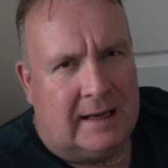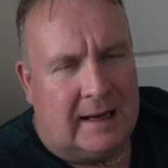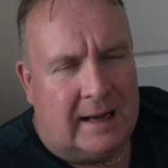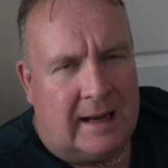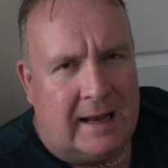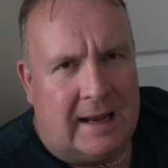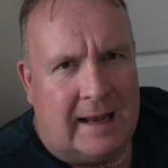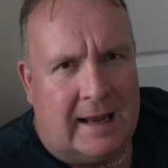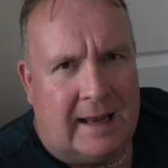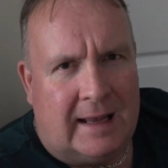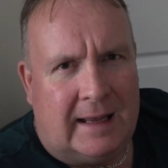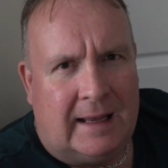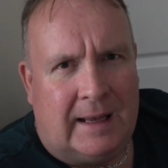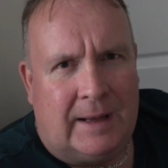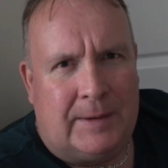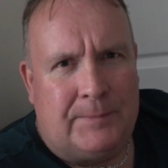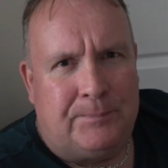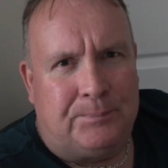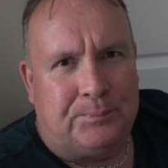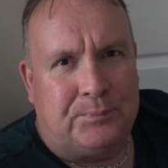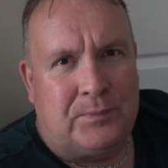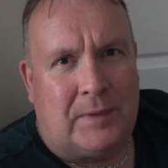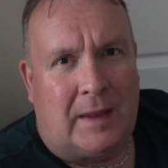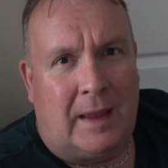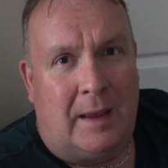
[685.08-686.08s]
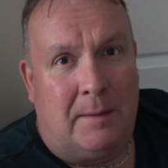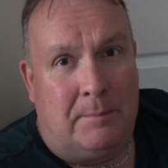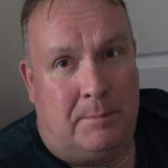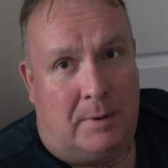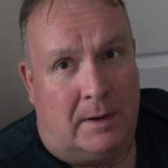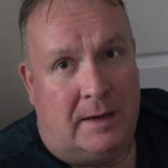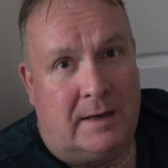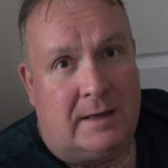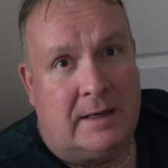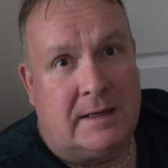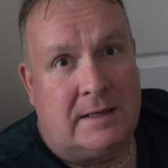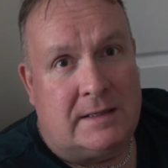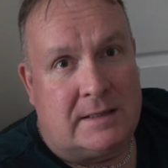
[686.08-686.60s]
um, but
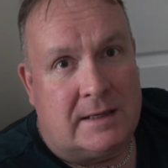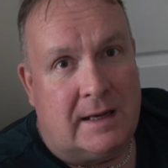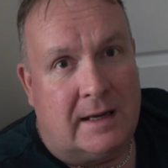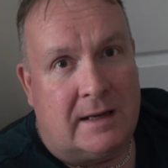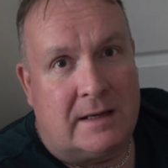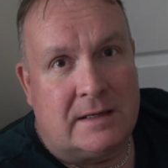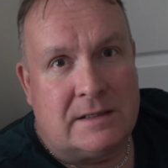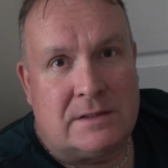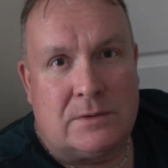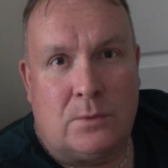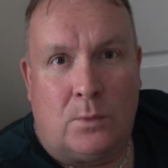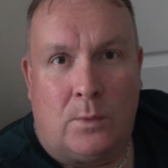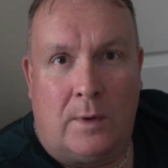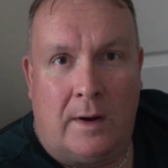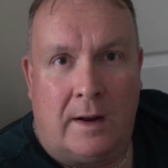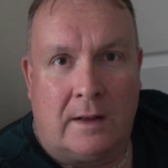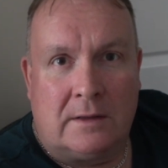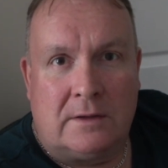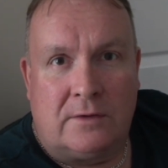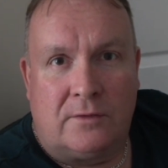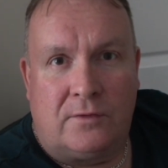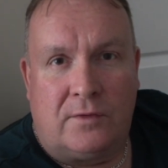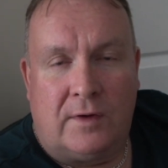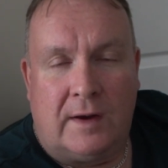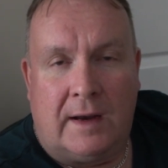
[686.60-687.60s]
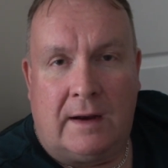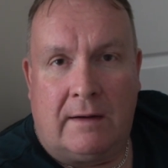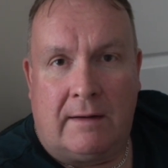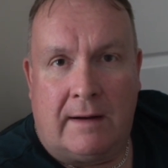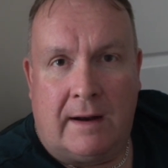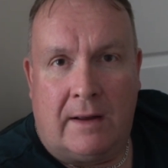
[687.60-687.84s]
it did take us a while to figure